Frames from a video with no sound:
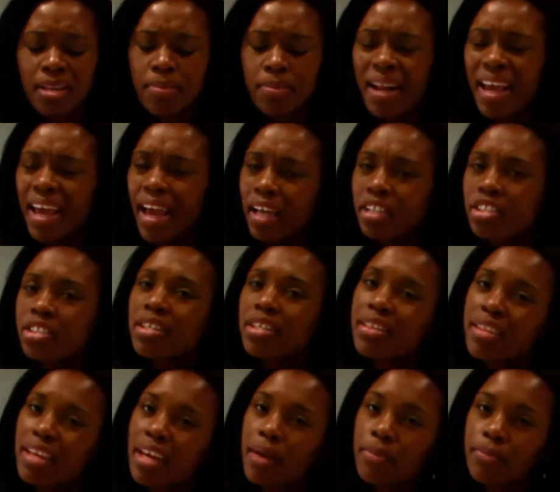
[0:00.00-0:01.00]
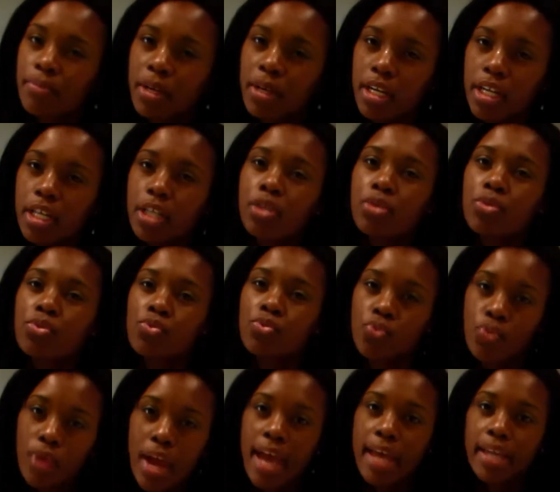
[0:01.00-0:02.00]
but I actually think I'm going to use
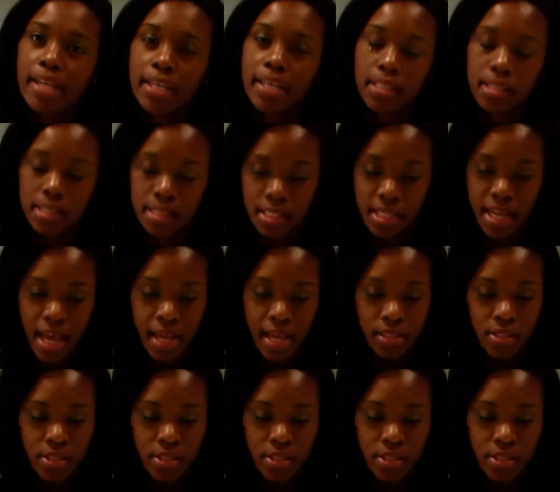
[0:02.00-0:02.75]
red instead.